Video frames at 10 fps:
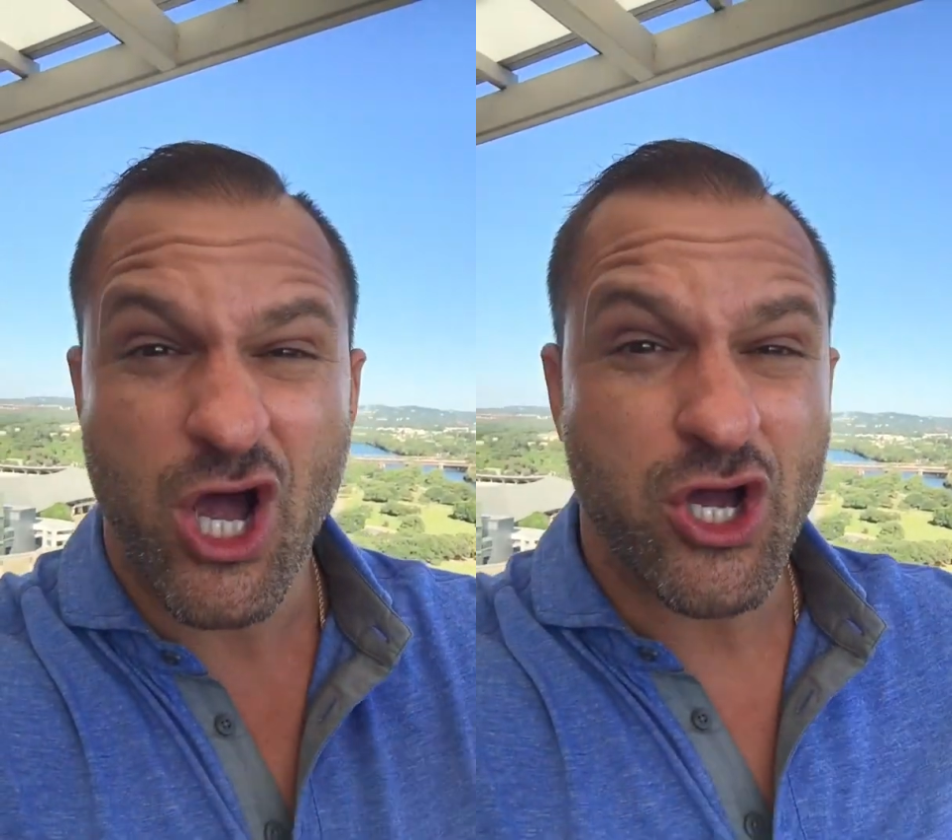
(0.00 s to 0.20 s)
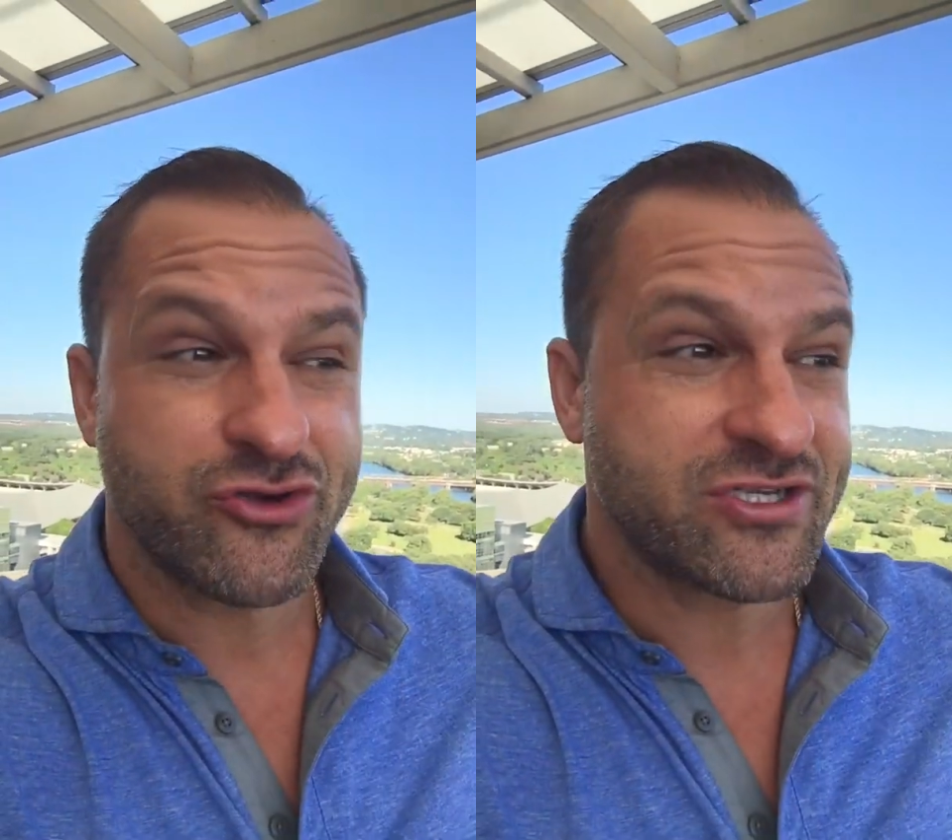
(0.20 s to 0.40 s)

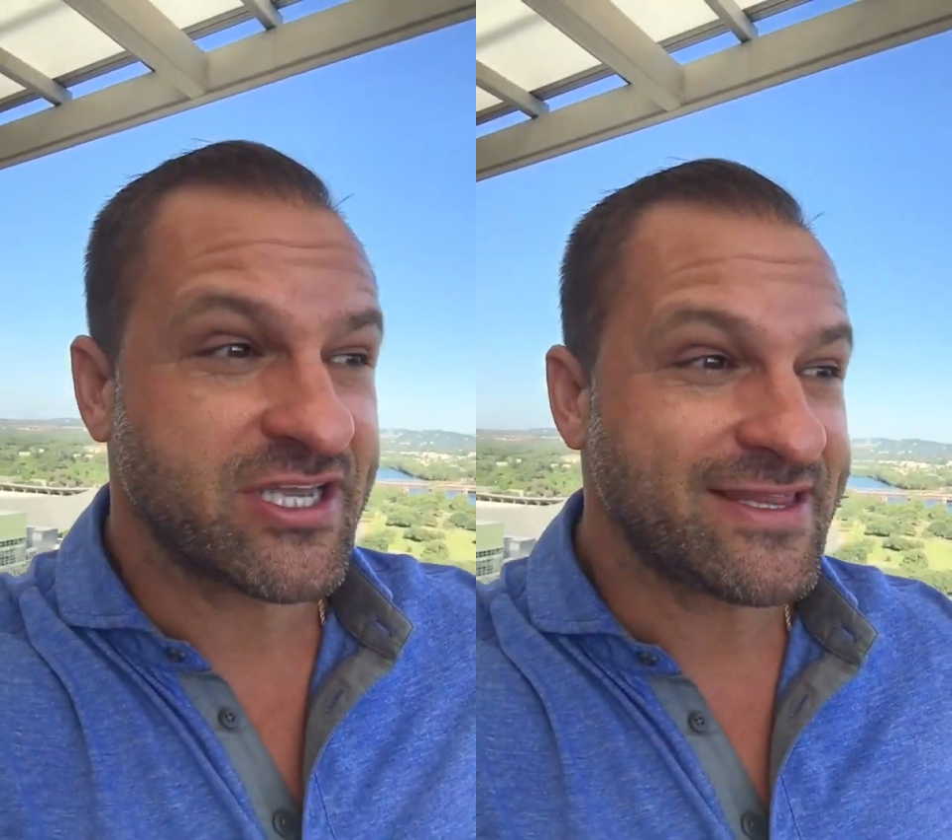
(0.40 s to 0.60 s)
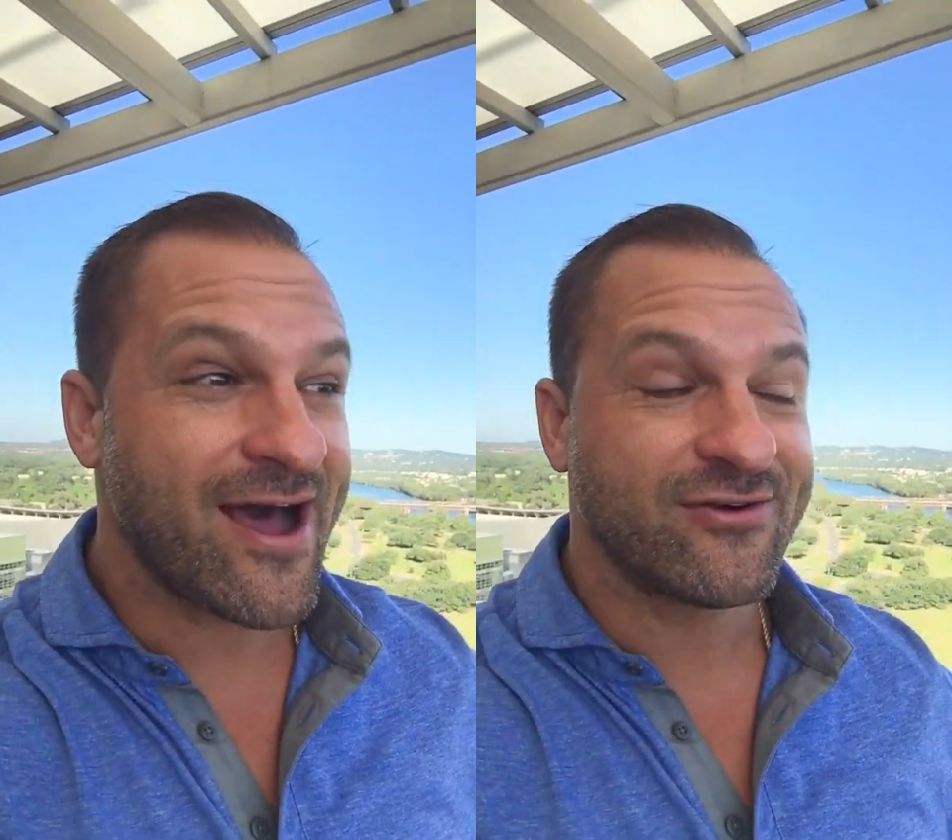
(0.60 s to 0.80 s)
hundreds
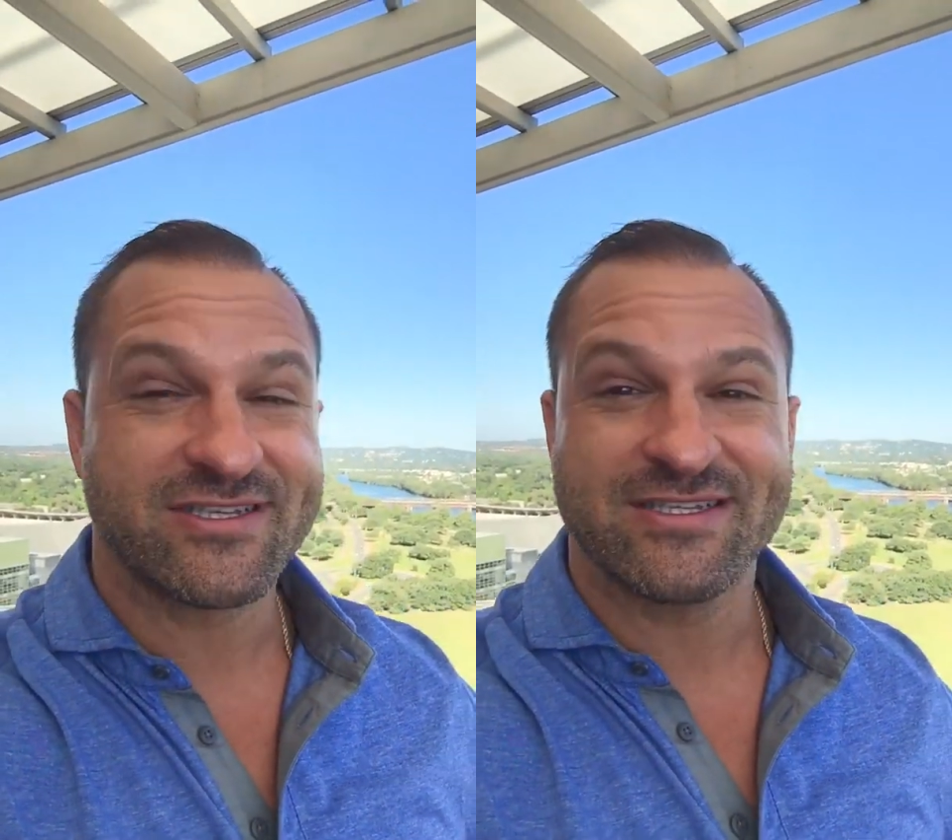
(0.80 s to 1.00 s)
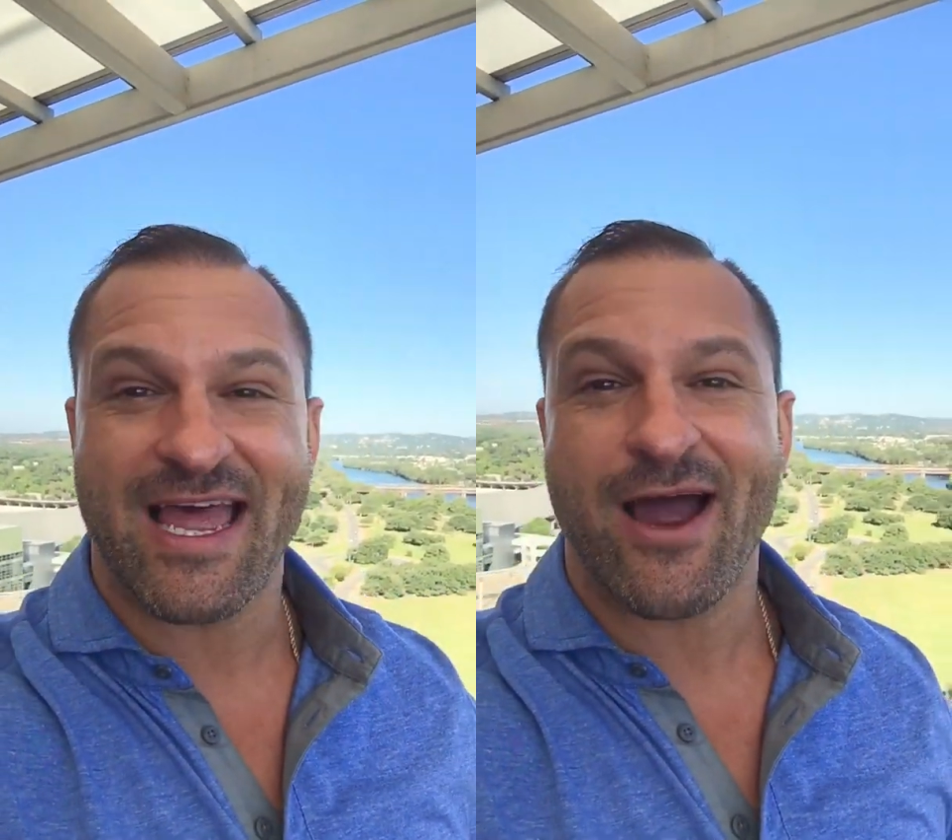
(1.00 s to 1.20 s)
of
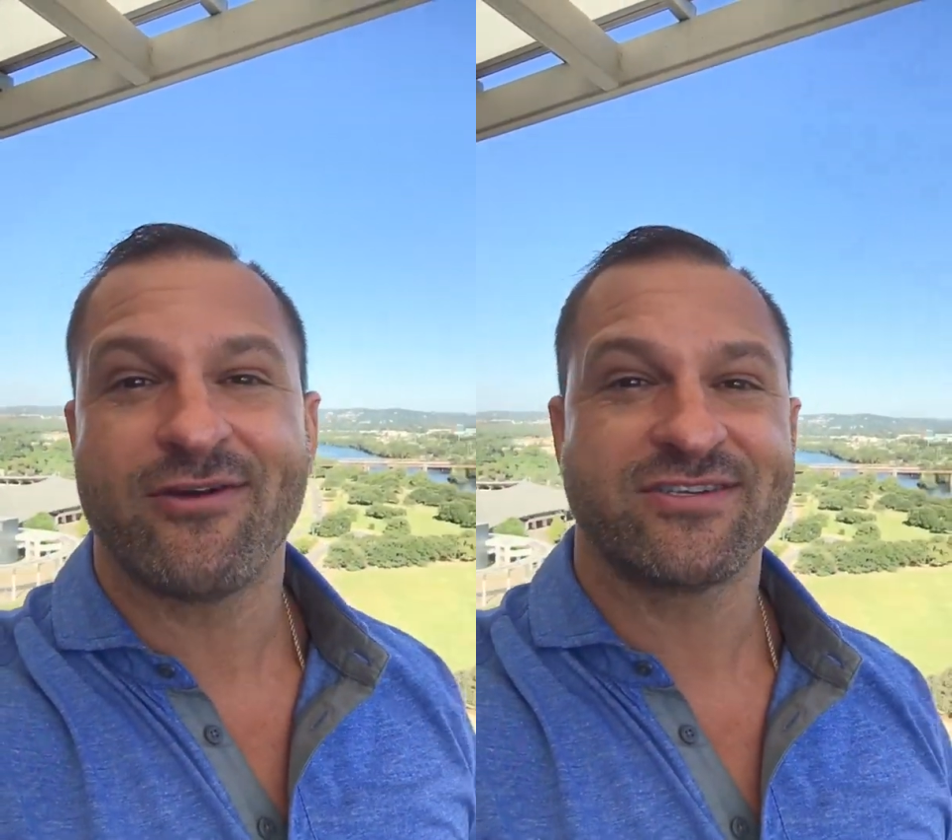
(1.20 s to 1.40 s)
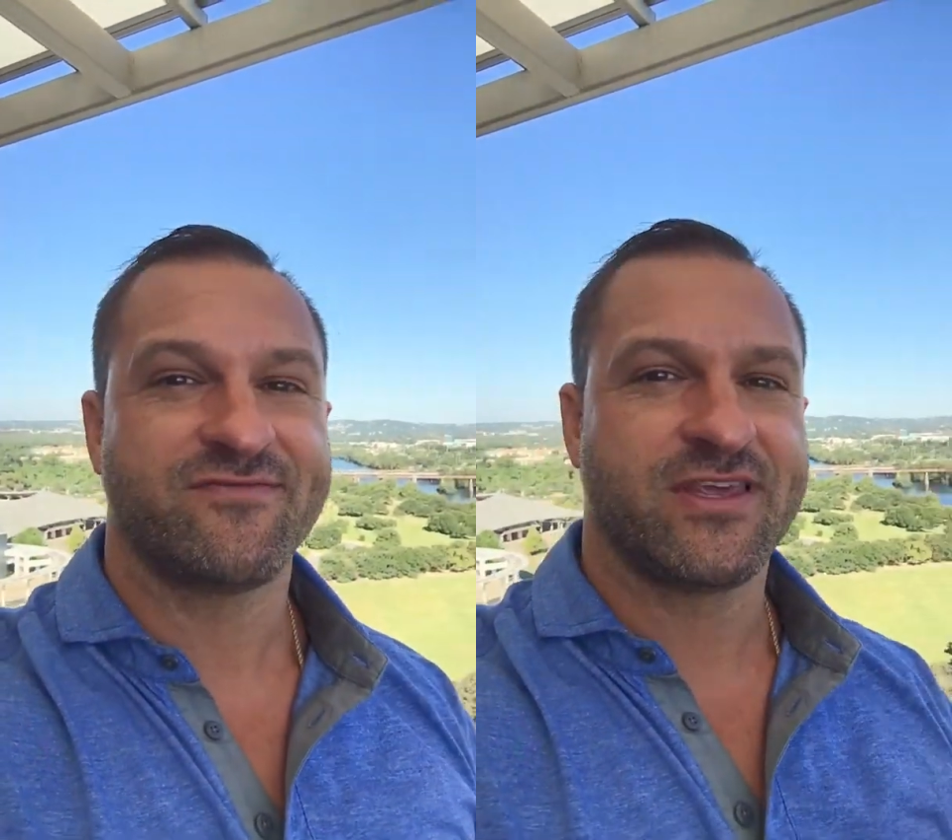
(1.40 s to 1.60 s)
thousands of
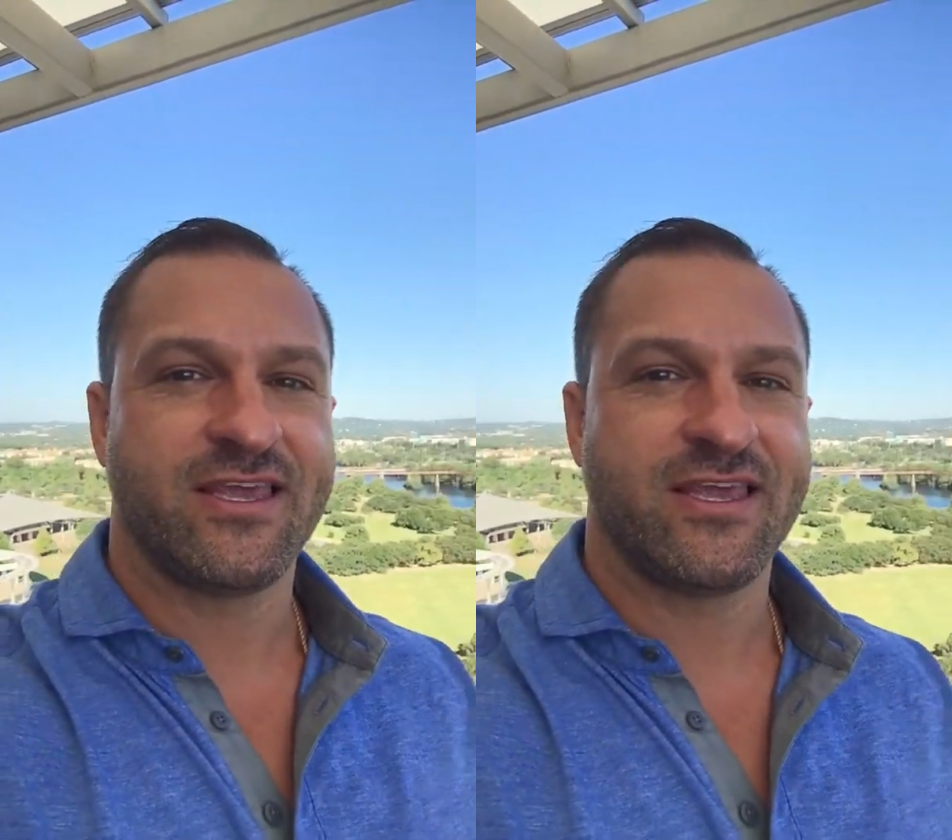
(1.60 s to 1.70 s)
hours of